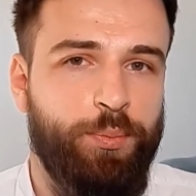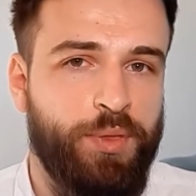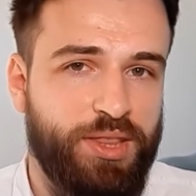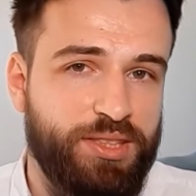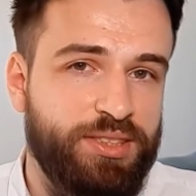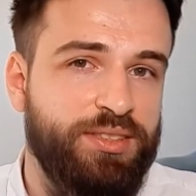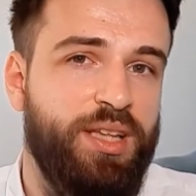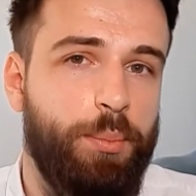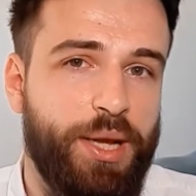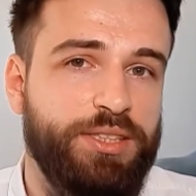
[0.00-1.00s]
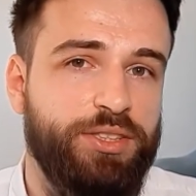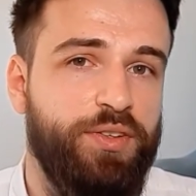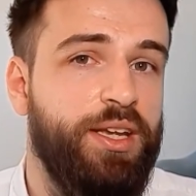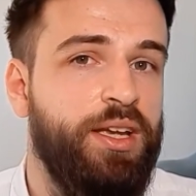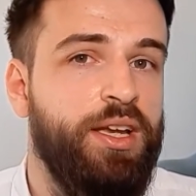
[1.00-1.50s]
This is the best
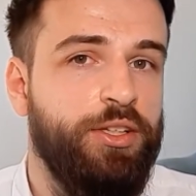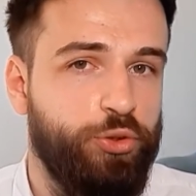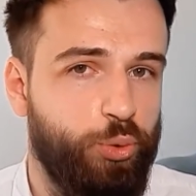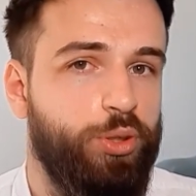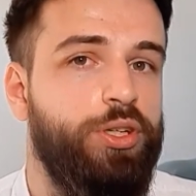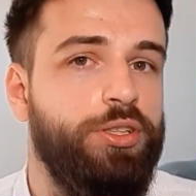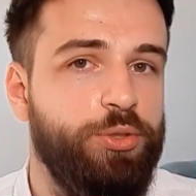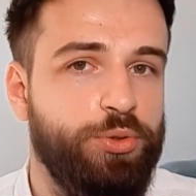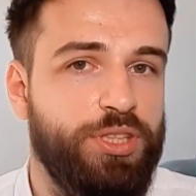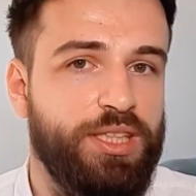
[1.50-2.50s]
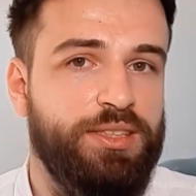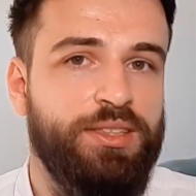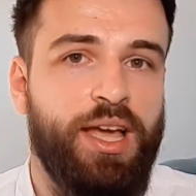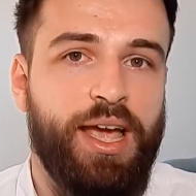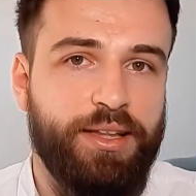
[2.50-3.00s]
way to learn new things
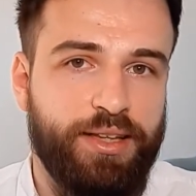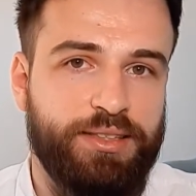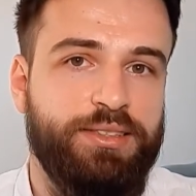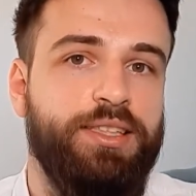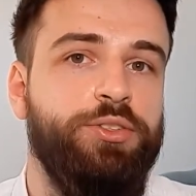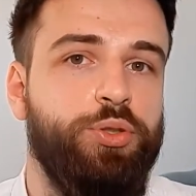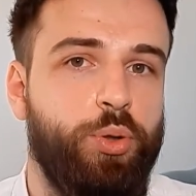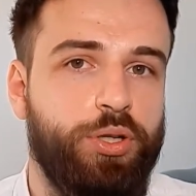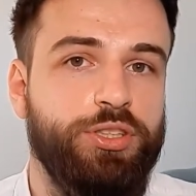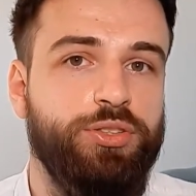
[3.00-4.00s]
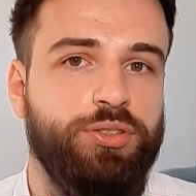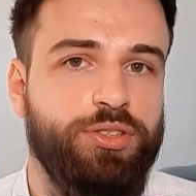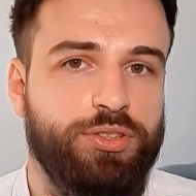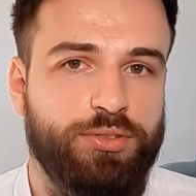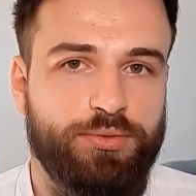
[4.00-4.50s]
and extend your
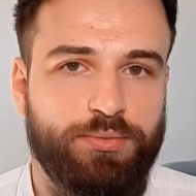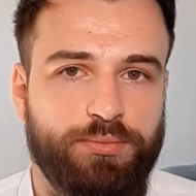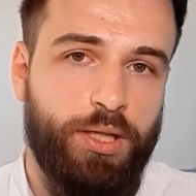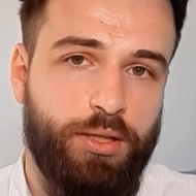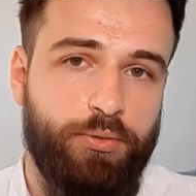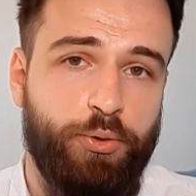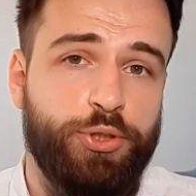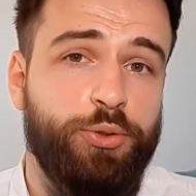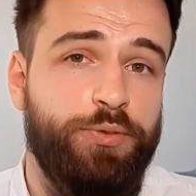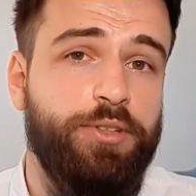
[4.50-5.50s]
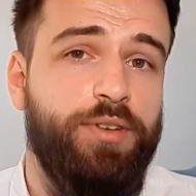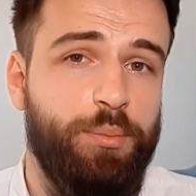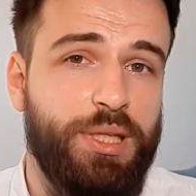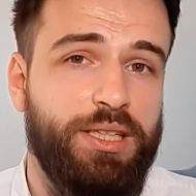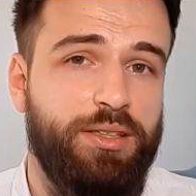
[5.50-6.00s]
horizons. Once you feel
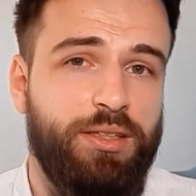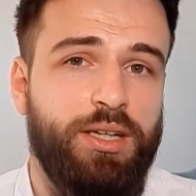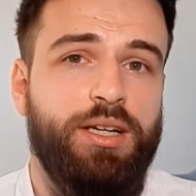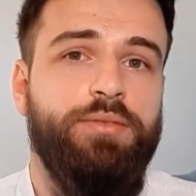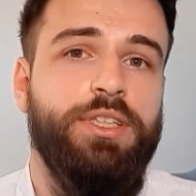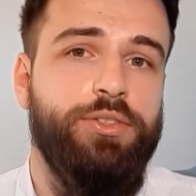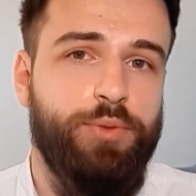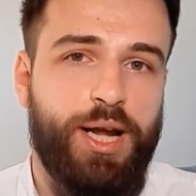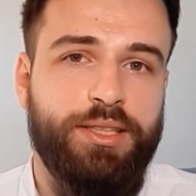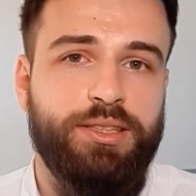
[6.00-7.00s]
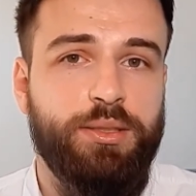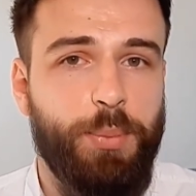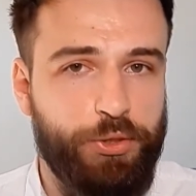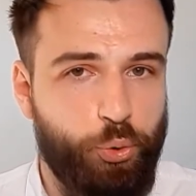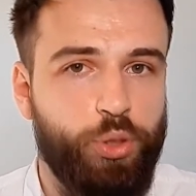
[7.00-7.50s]
familiar with writing
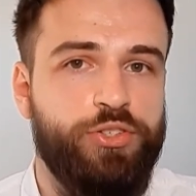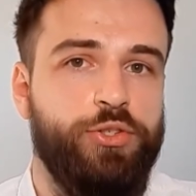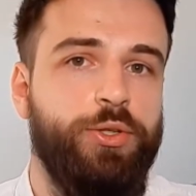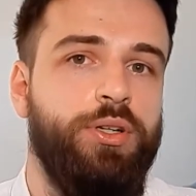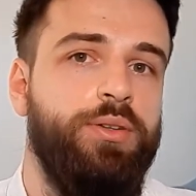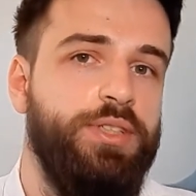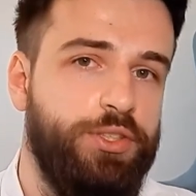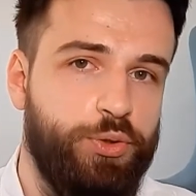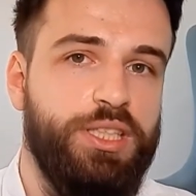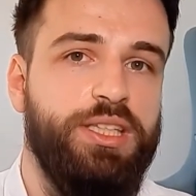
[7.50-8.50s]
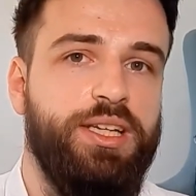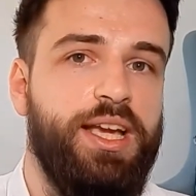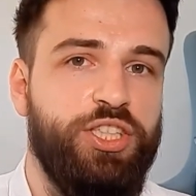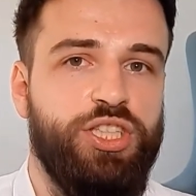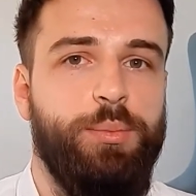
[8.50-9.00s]
but also with reading
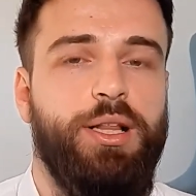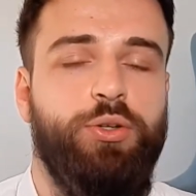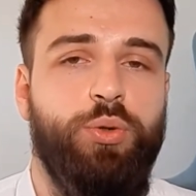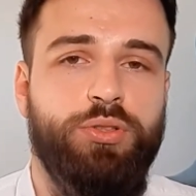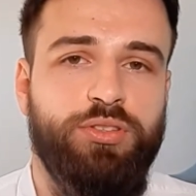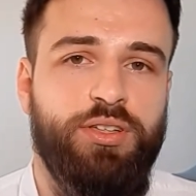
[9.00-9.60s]
HTML code,